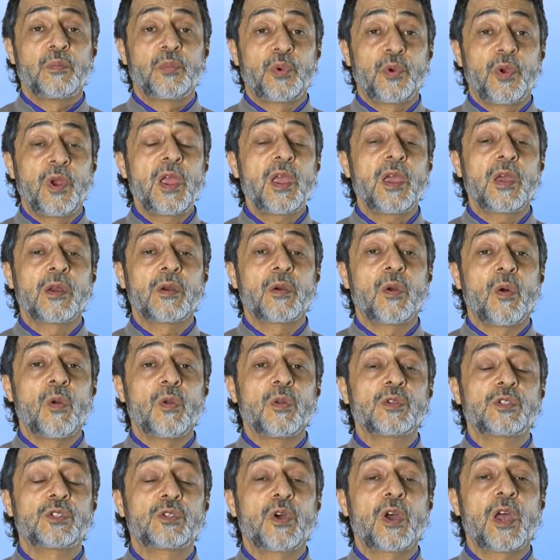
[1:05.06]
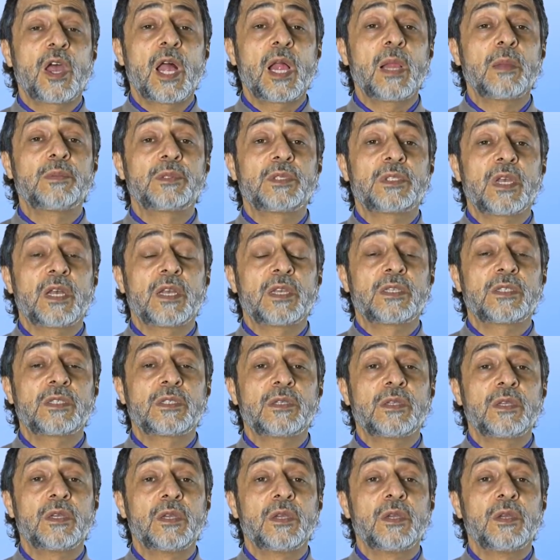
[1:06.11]
Prayer also helps
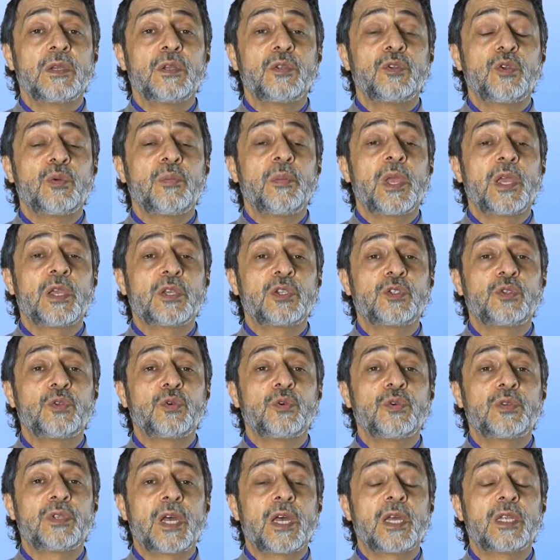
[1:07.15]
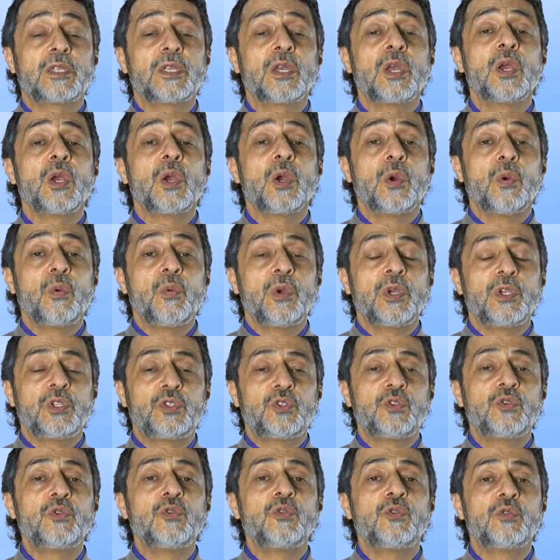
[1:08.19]
us to make sure that we
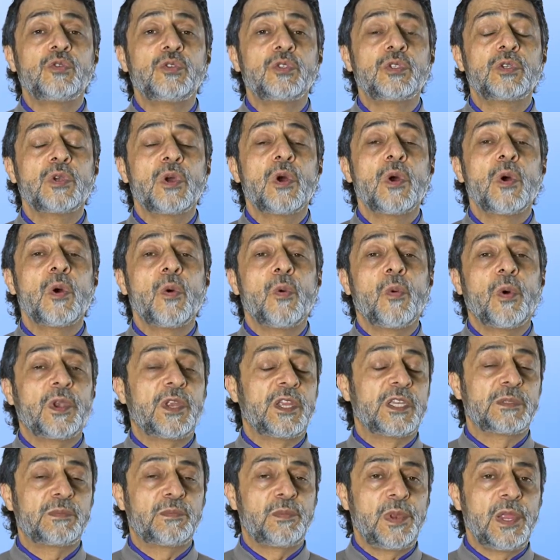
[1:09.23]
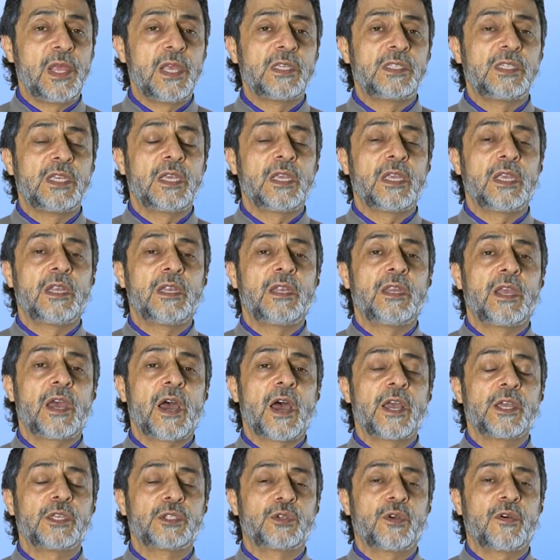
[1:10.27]
choose what is pleasing in the
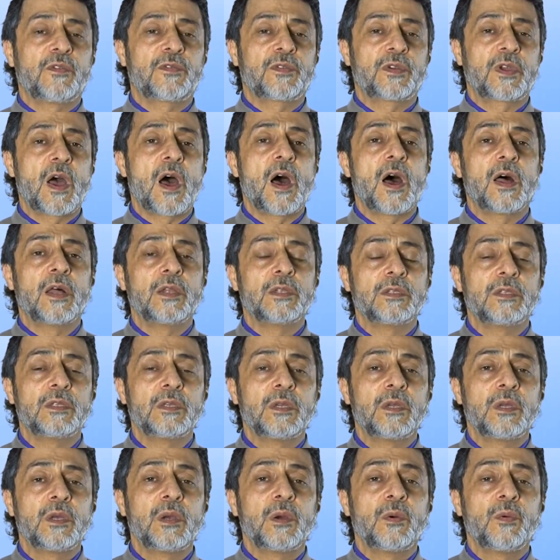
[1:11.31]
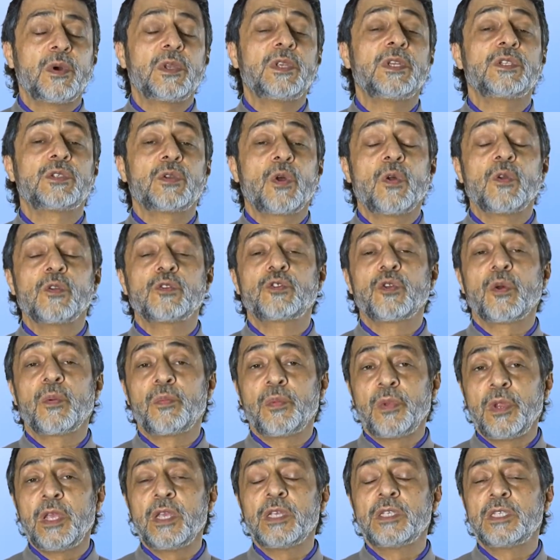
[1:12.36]
eyes of God, what is also
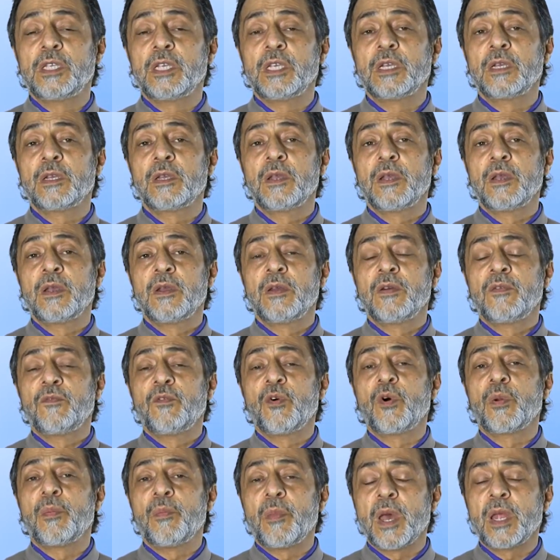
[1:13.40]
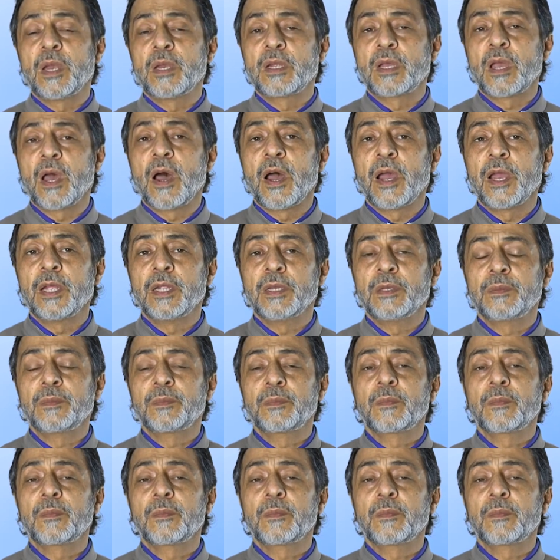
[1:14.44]
pleasing for mankind.